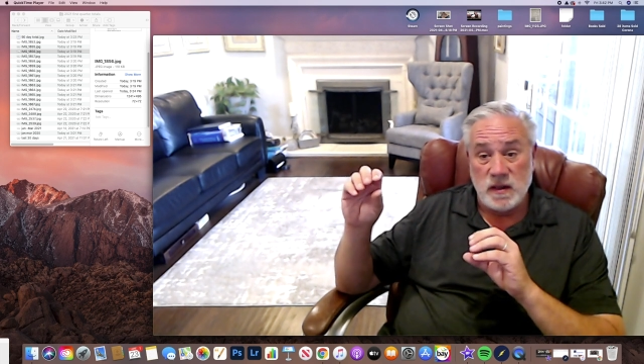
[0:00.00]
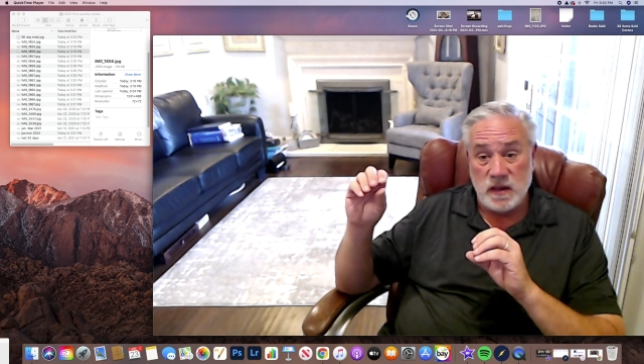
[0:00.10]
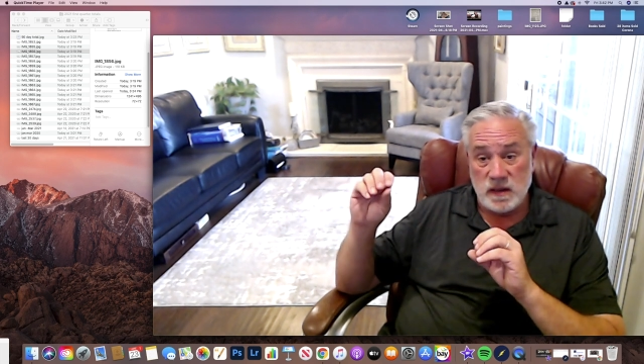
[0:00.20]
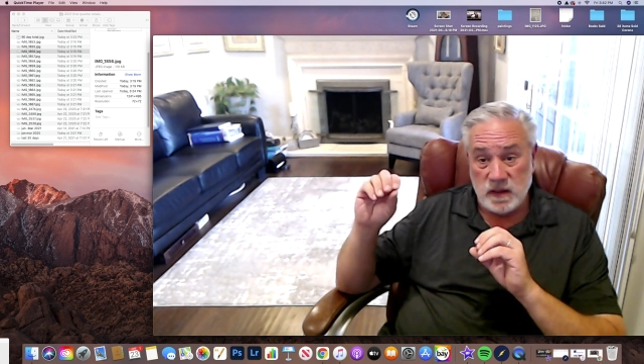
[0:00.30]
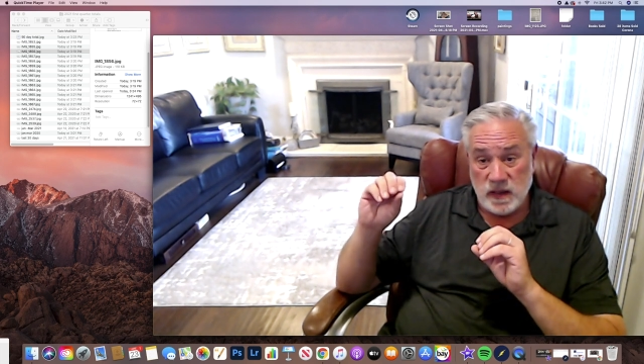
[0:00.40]

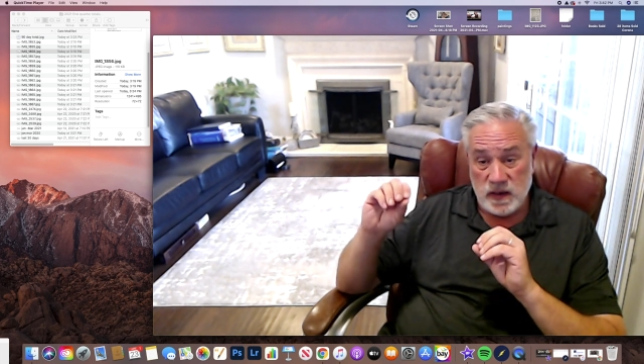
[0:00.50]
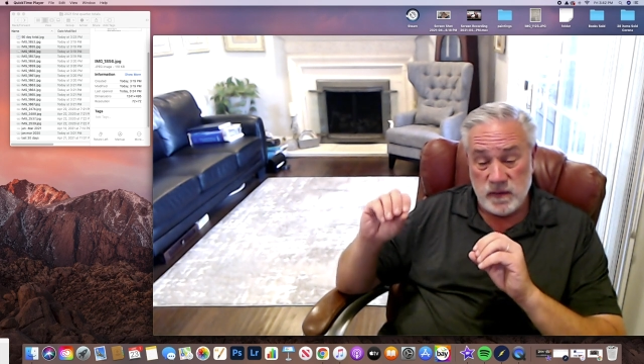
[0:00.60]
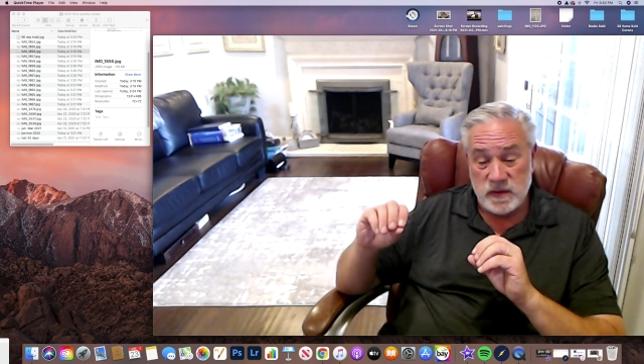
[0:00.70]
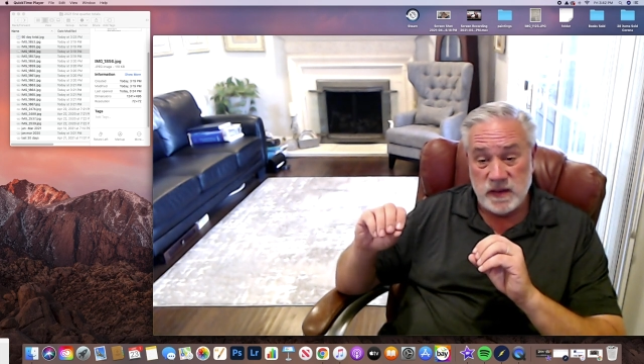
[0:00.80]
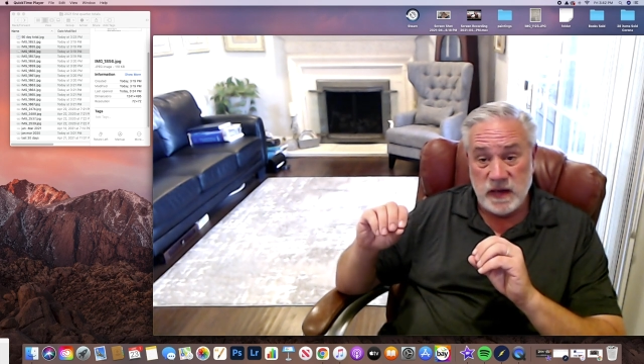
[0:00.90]
and
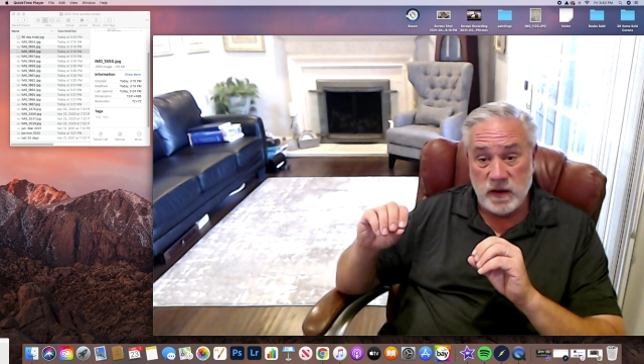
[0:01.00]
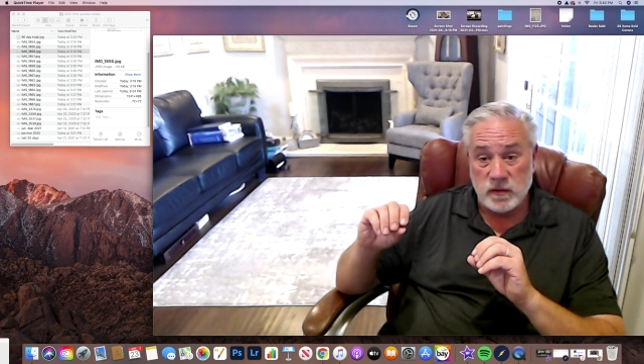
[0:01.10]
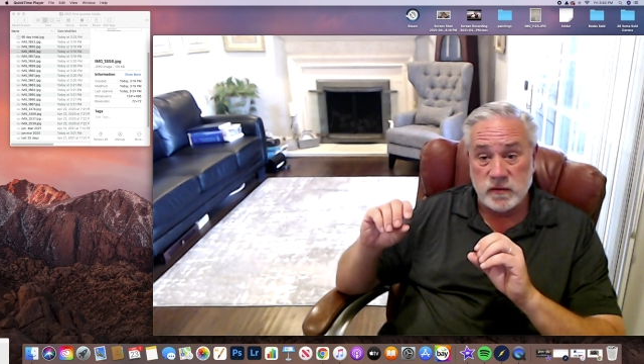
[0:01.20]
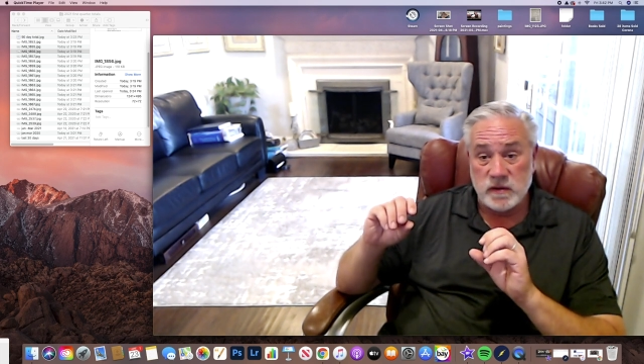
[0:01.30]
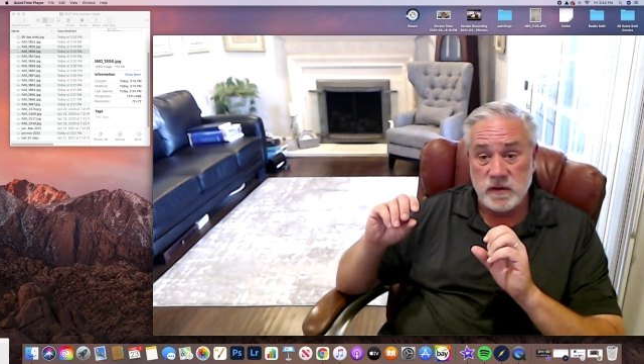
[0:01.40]
everything
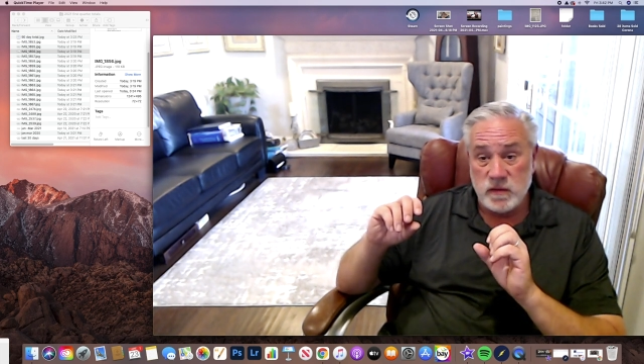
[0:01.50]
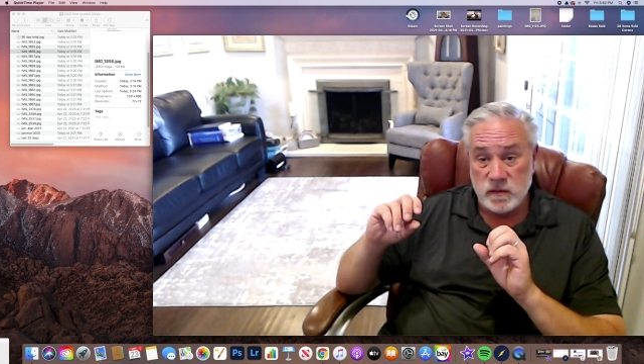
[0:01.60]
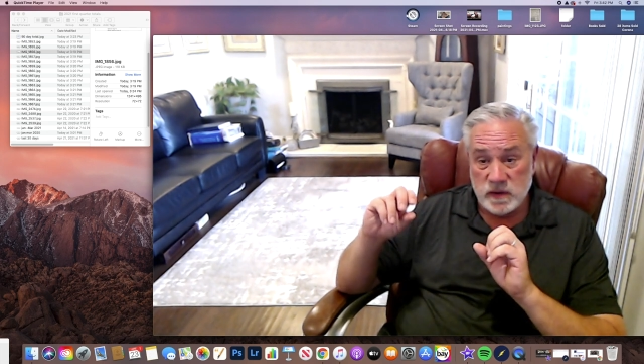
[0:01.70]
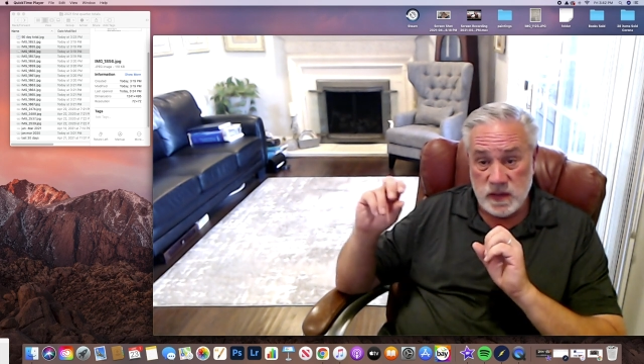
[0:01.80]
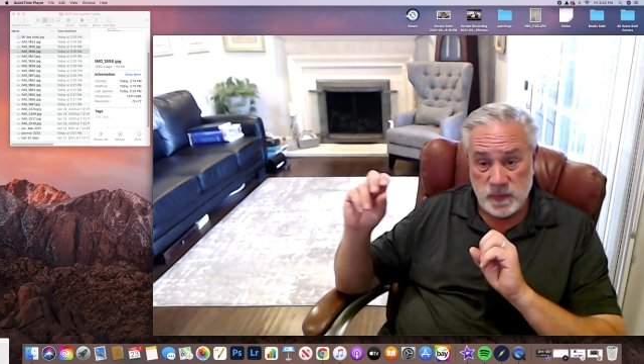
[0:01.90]
else, if you
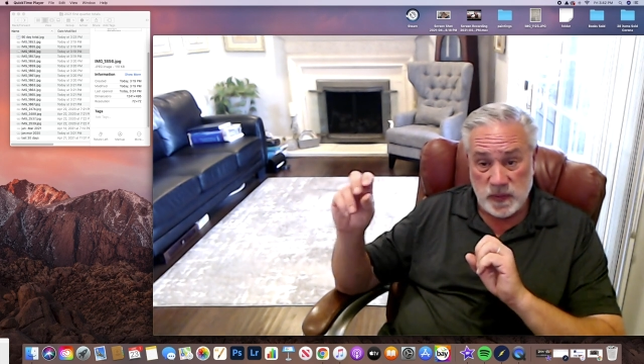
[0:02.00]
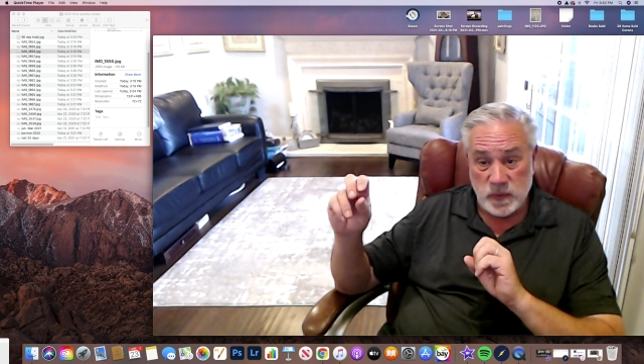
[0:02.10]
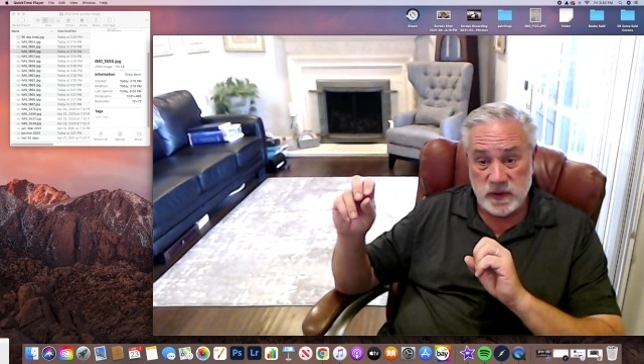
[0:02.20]
keep up with